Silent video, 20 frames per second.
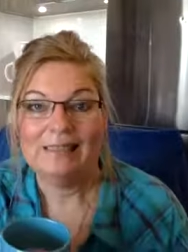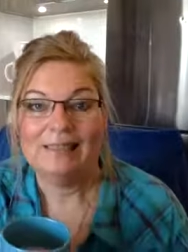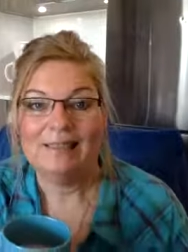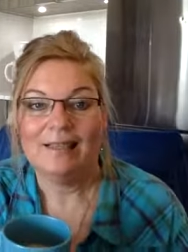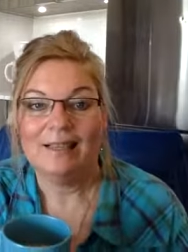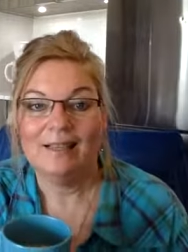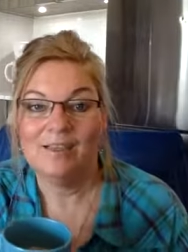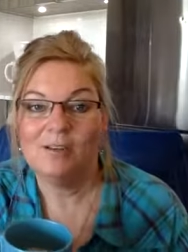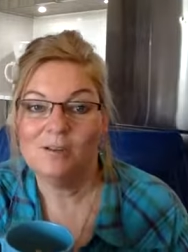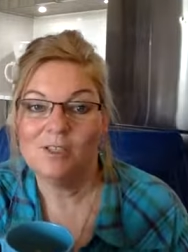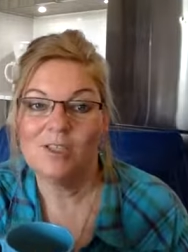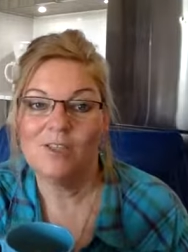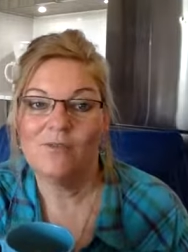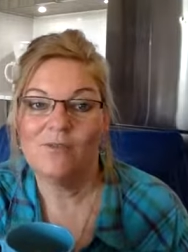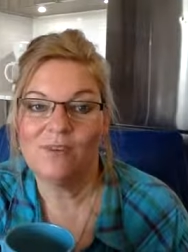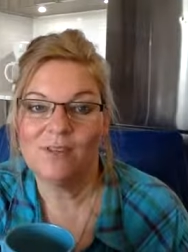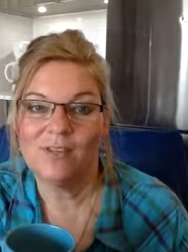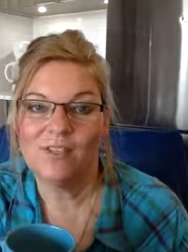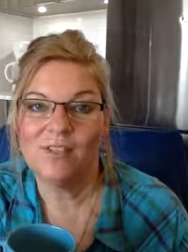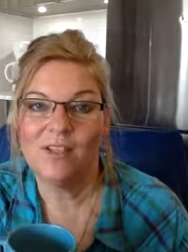I know it's the
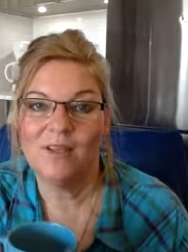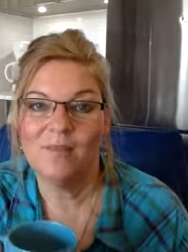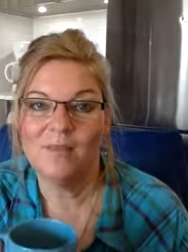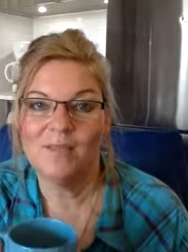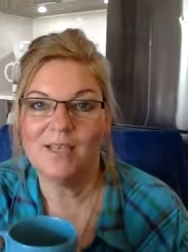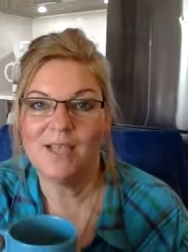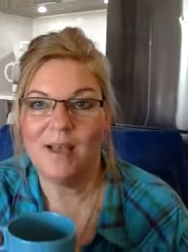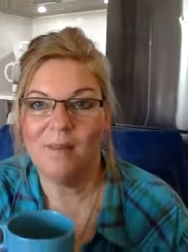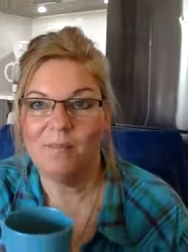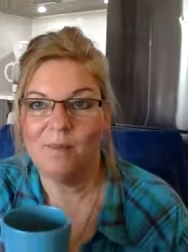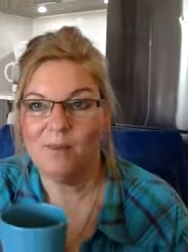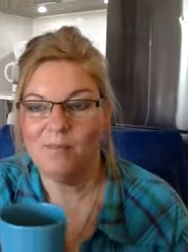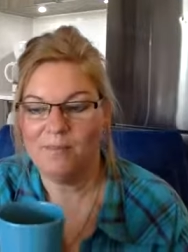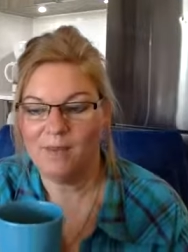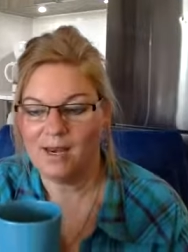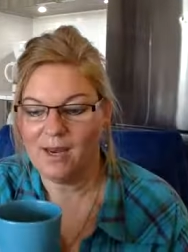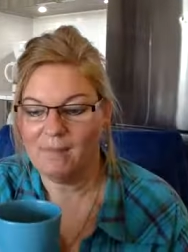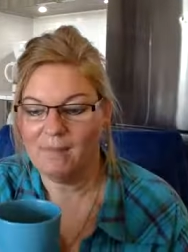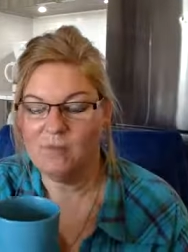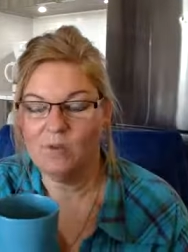first time it's happened,
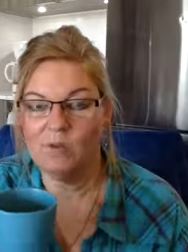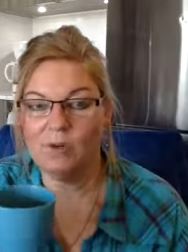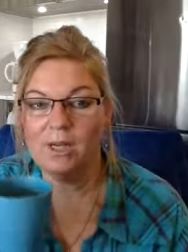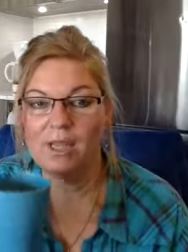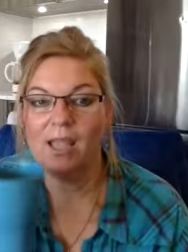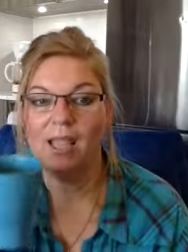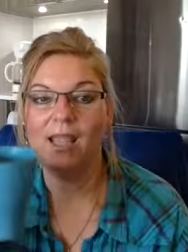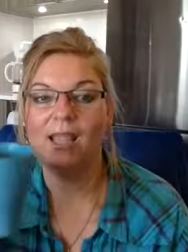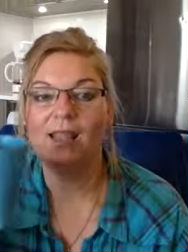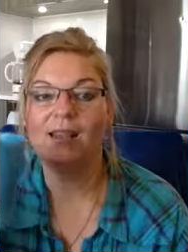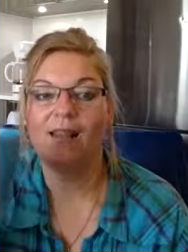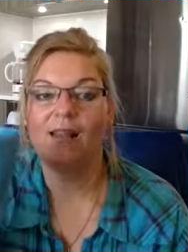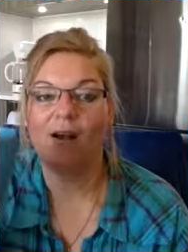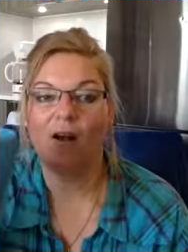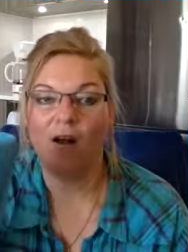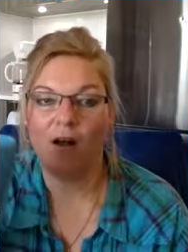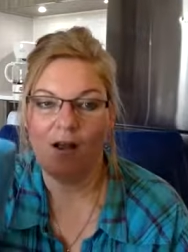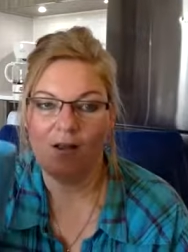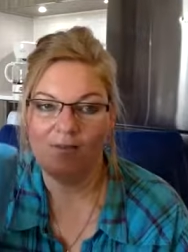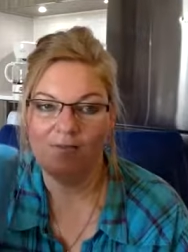but I'm drinking
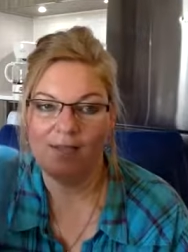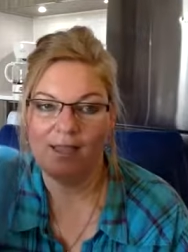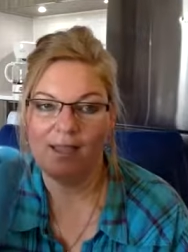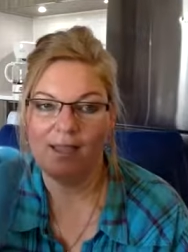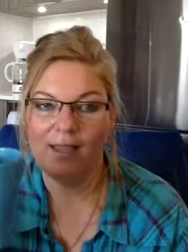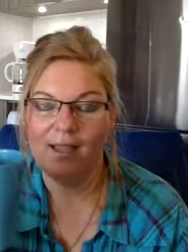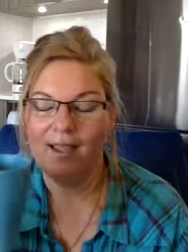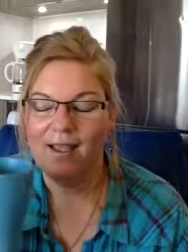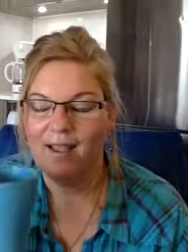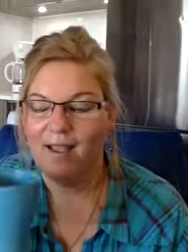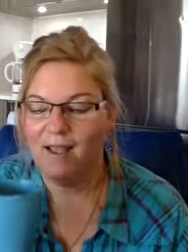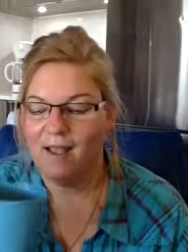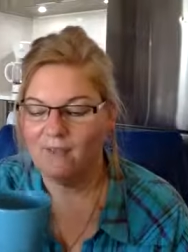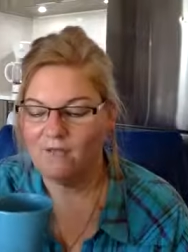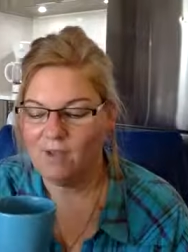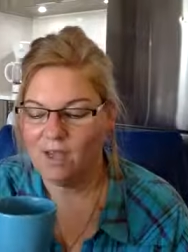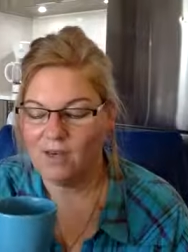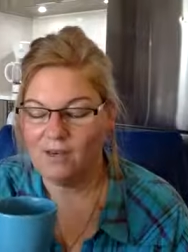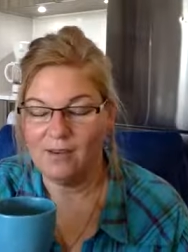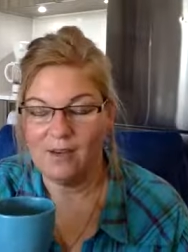coffee. I've
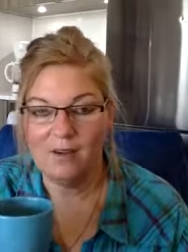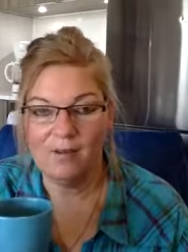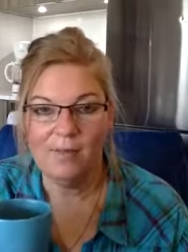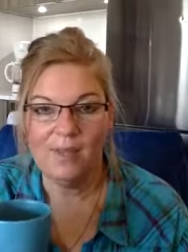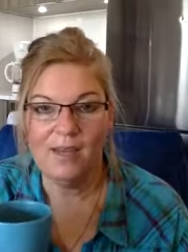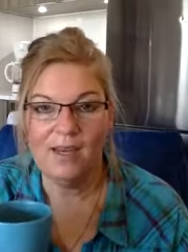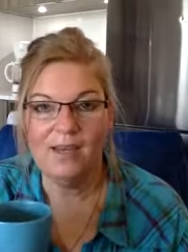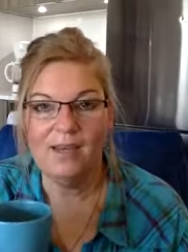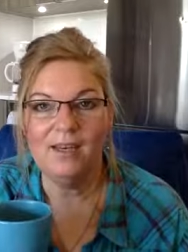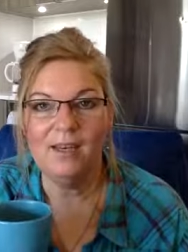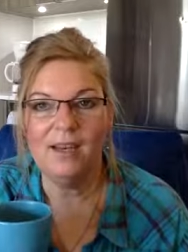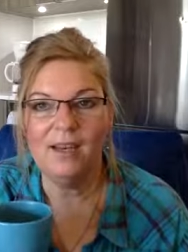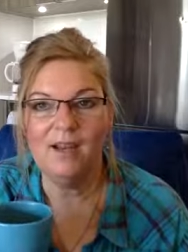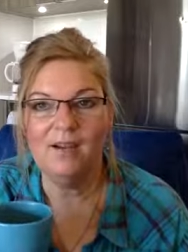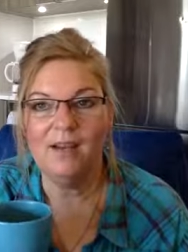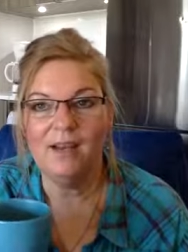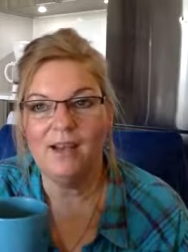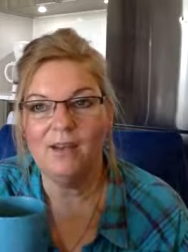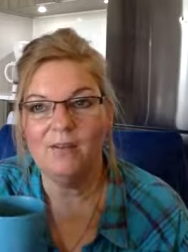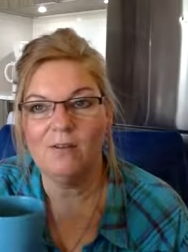got a little bit in here.
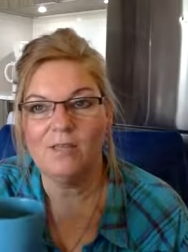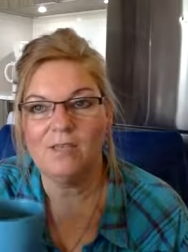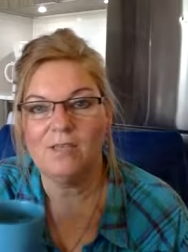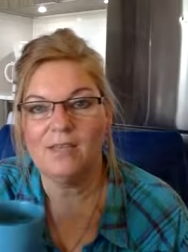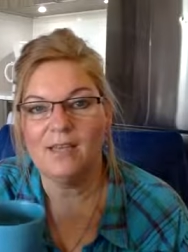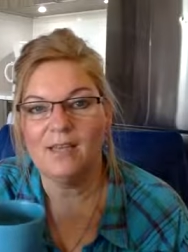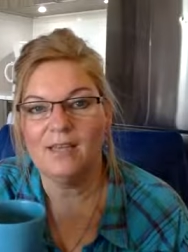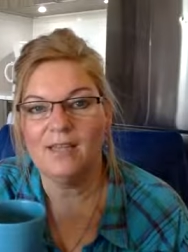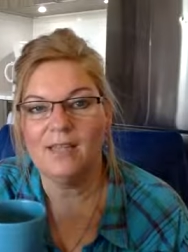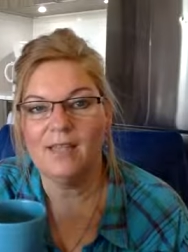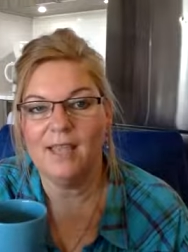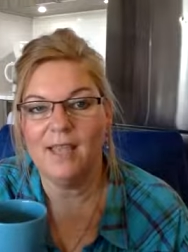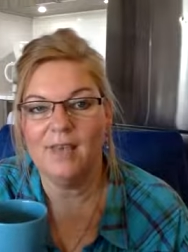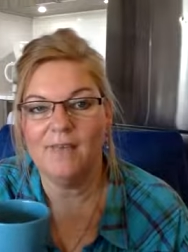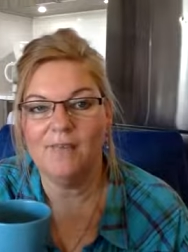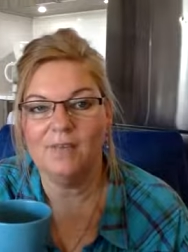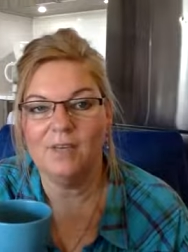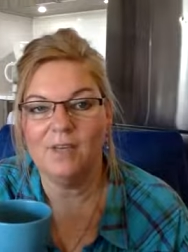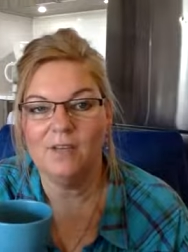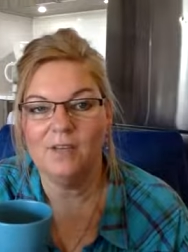I know it's late in the
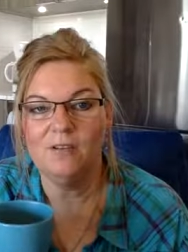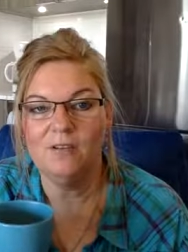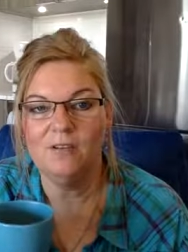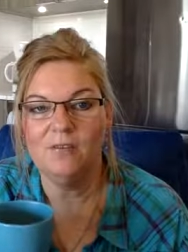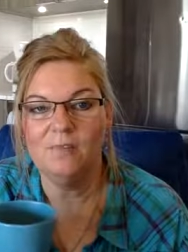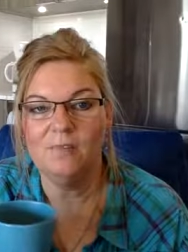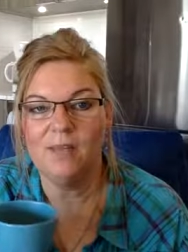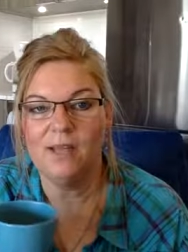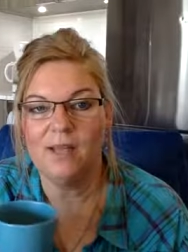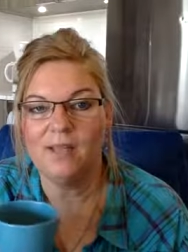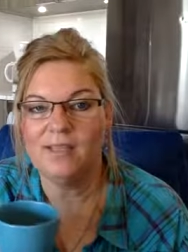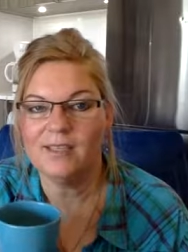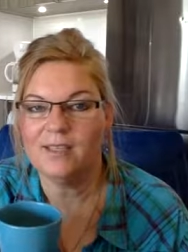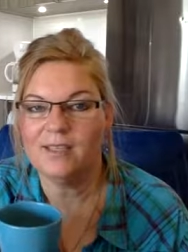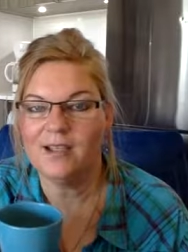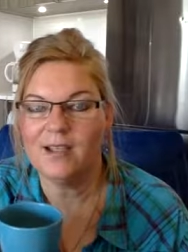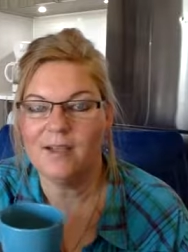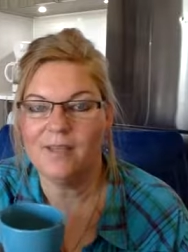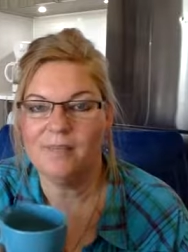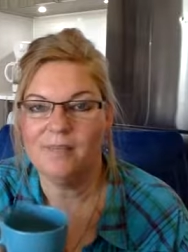afternoon, but
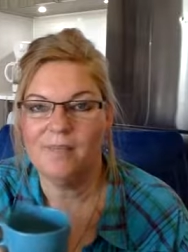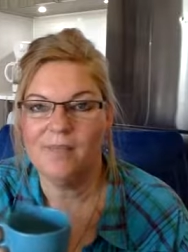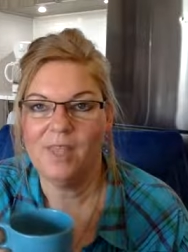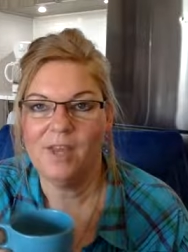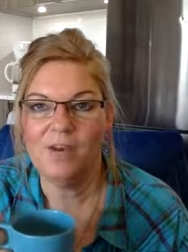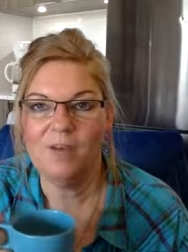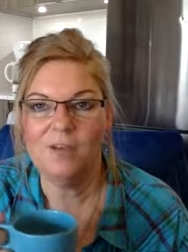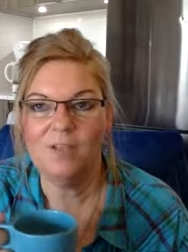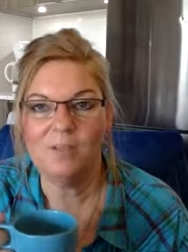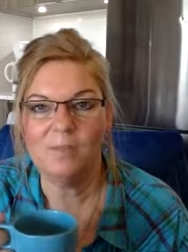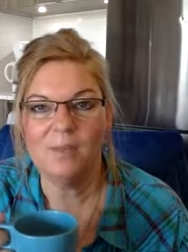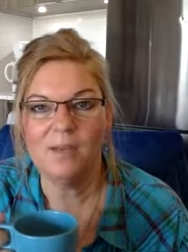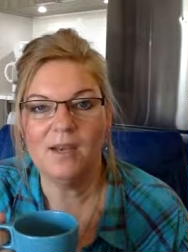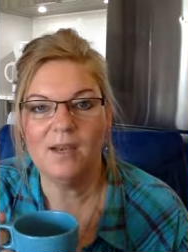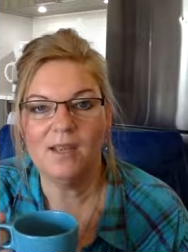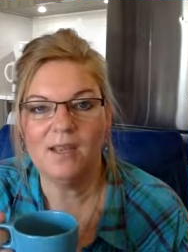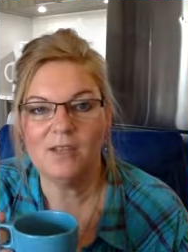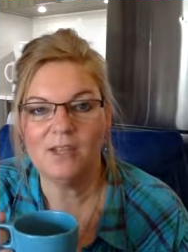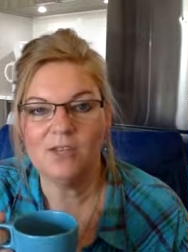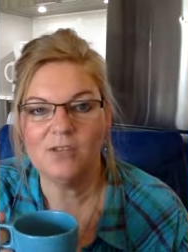um, you know, it's been an
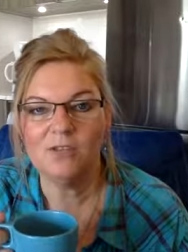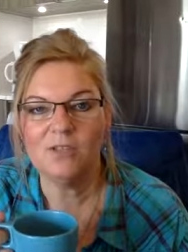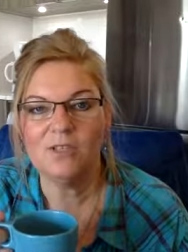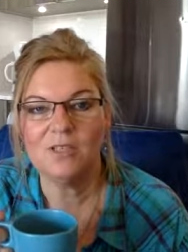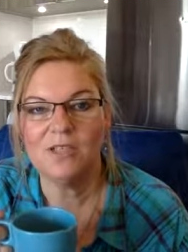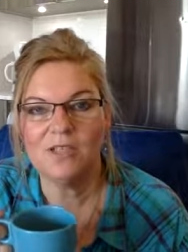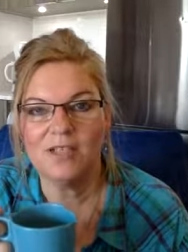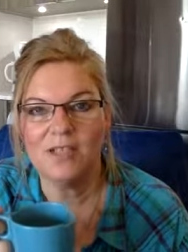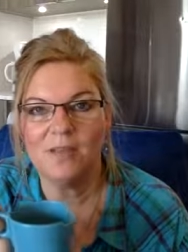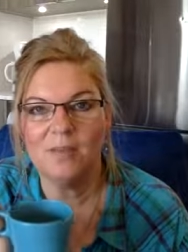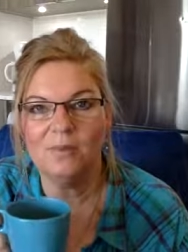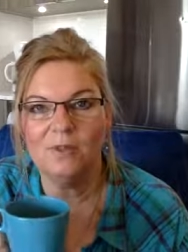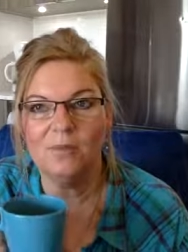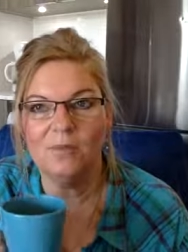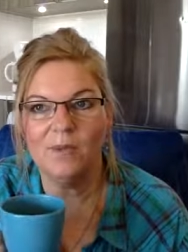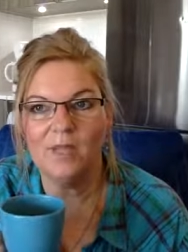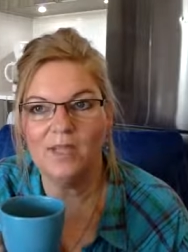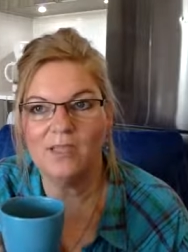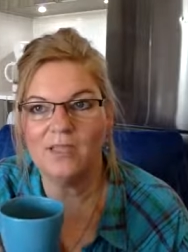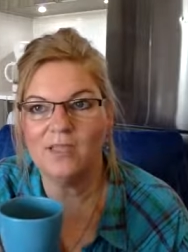interesting couple of
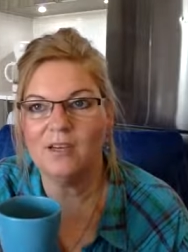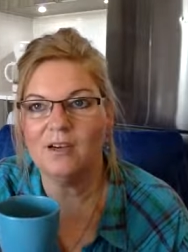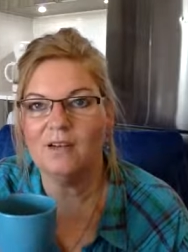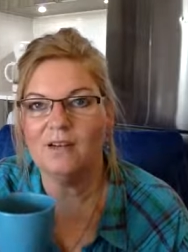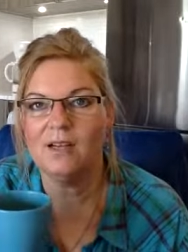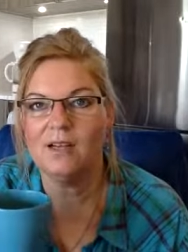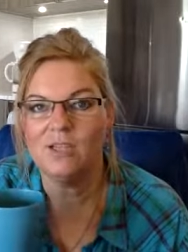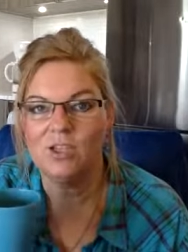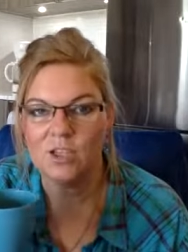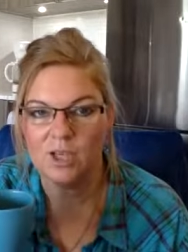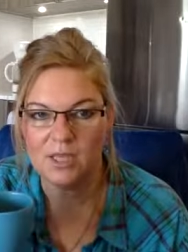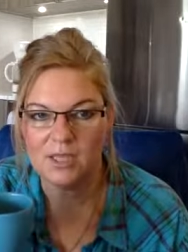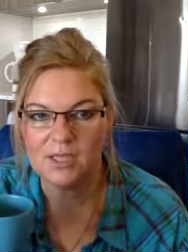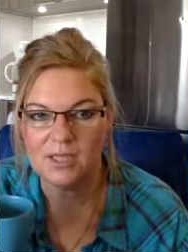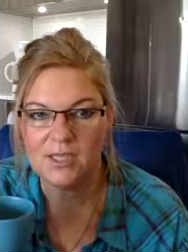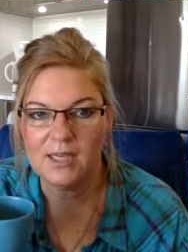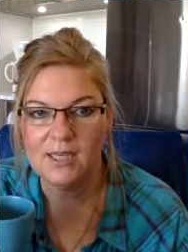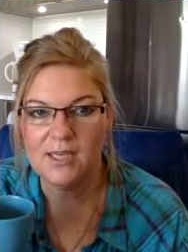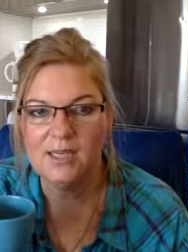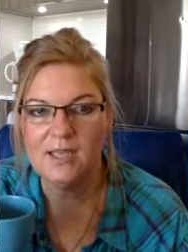weeks here
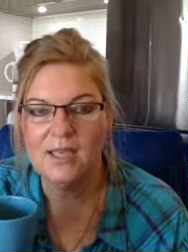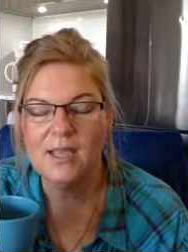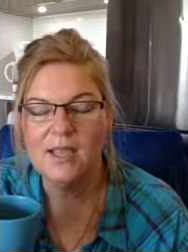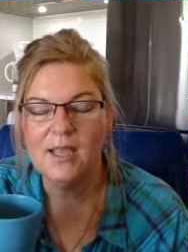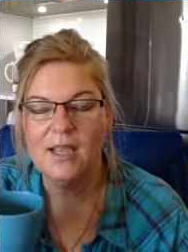adjusting,